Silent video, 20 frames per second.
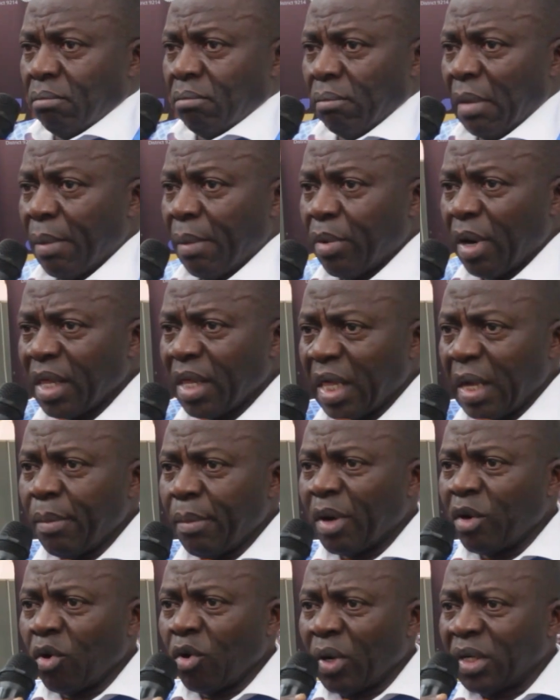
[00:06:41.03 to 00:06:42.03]
my brother
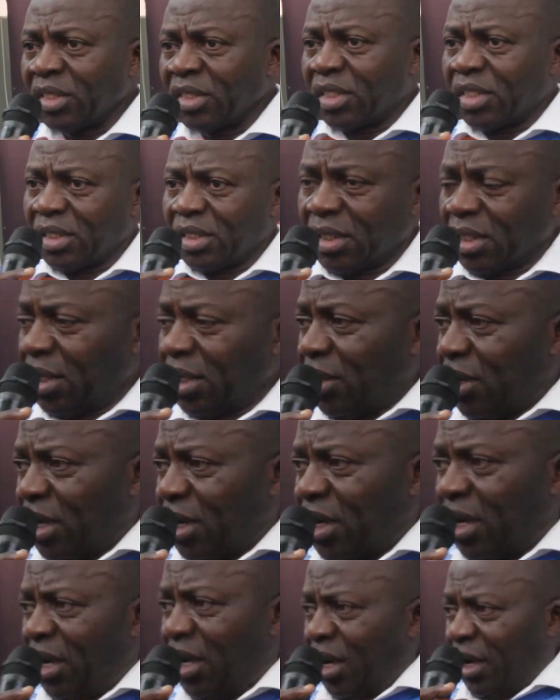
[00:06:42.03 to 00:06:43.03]
Emmanuel was
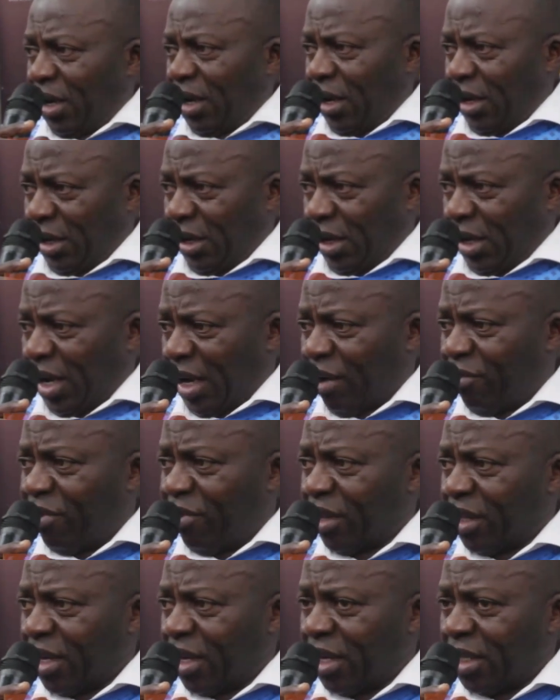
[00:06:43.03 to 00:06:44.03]

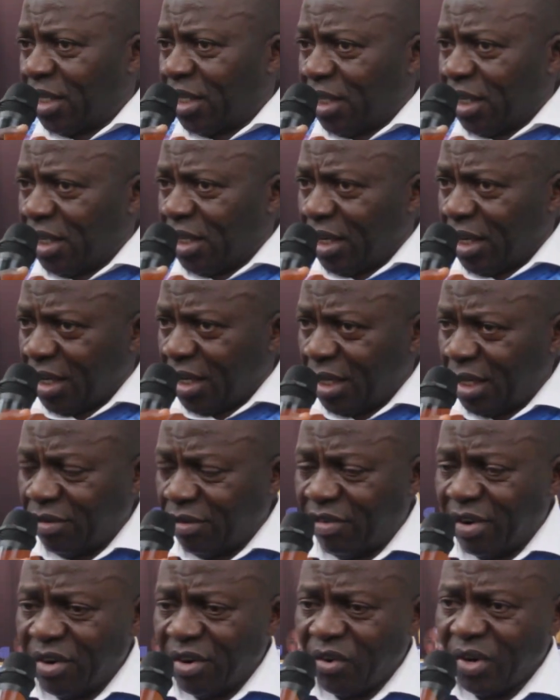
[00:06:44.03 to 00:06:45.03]
having the
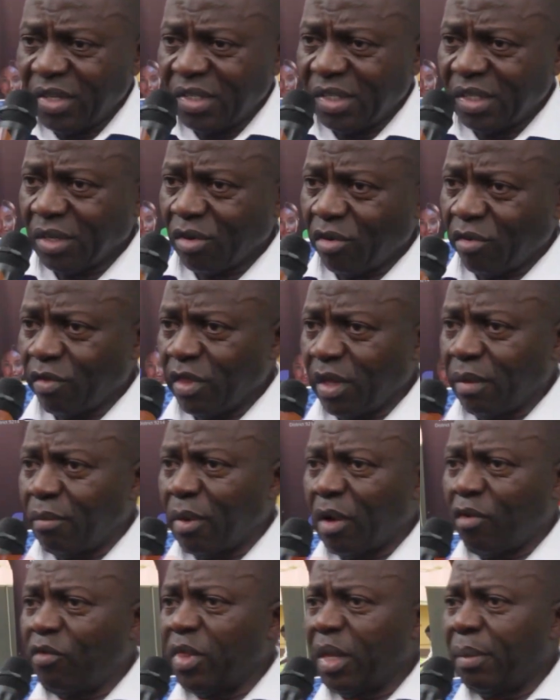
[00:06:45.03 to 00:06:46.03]
fundraising of the
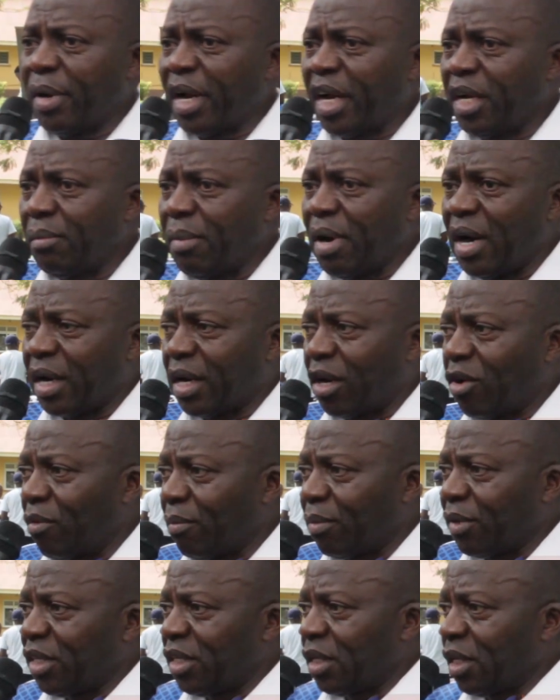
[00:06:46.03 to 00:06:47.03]
blood bank,
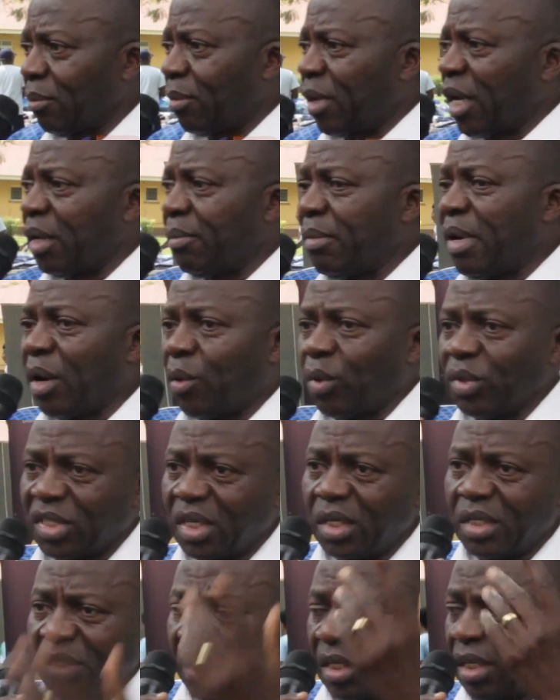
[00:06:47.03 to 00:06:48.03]
completing the blood bank. We
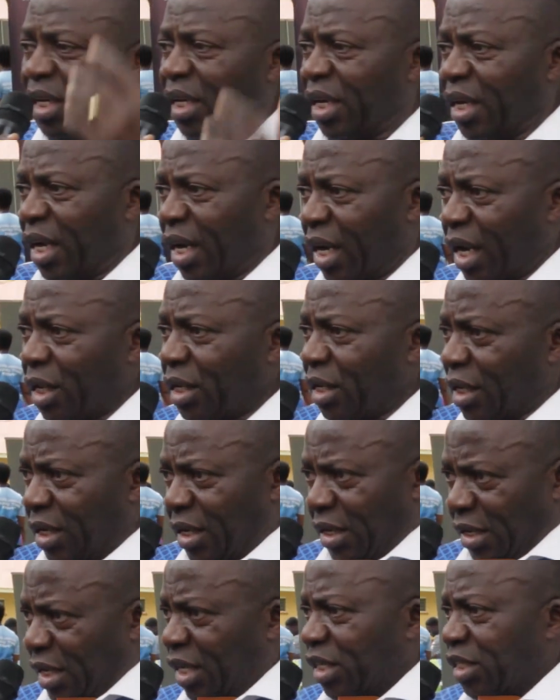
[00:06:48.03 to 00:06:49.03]
said,
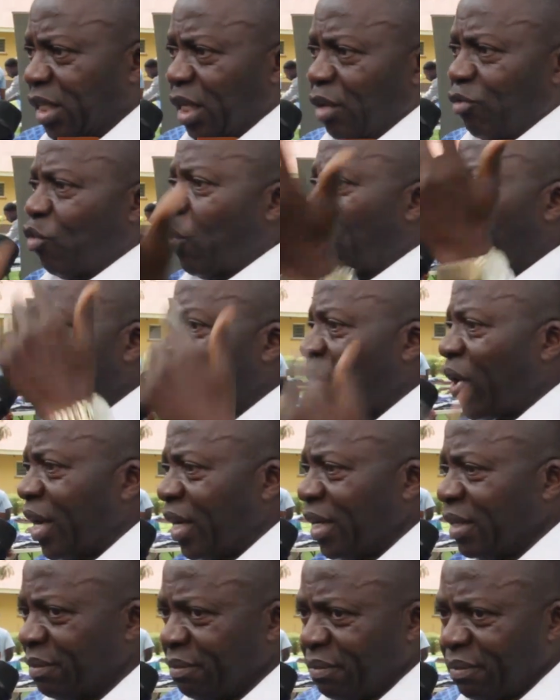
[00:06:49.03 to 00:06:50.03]
let's give you one
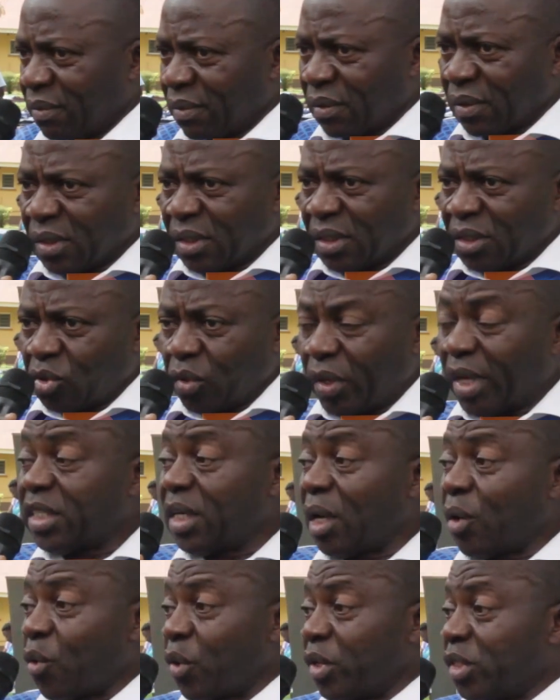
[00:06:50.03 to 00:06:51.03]
run. So that
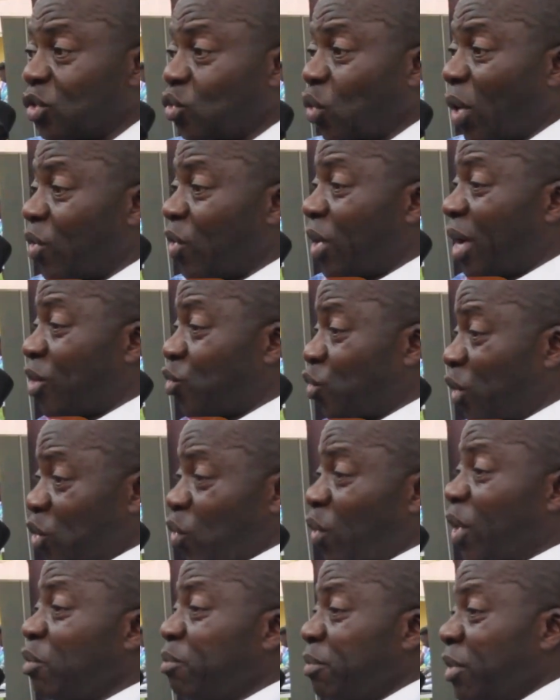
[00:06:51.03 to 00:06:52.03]
year we raised
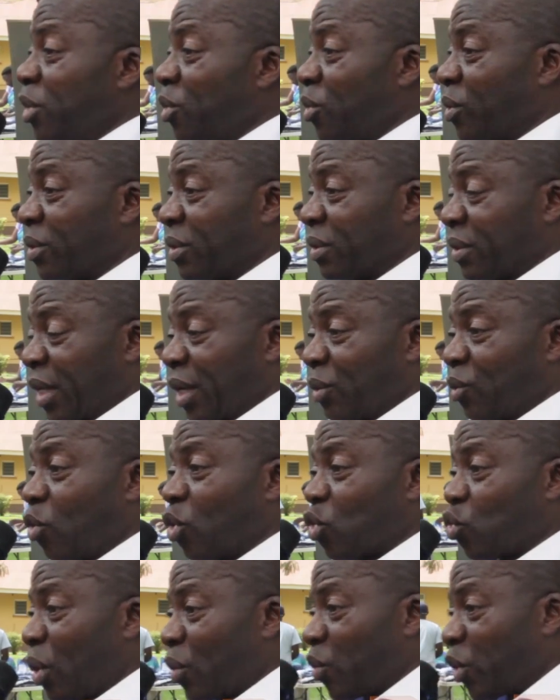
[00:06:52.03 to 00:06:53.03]
221 million, and
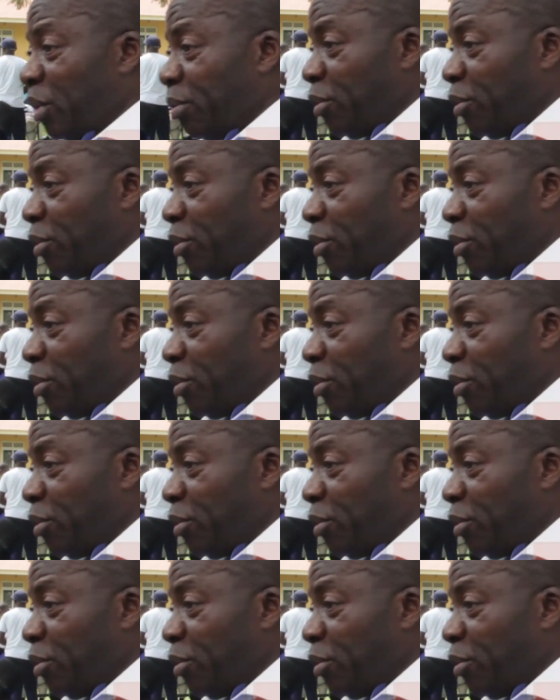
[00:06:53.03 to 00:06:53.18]
we got 200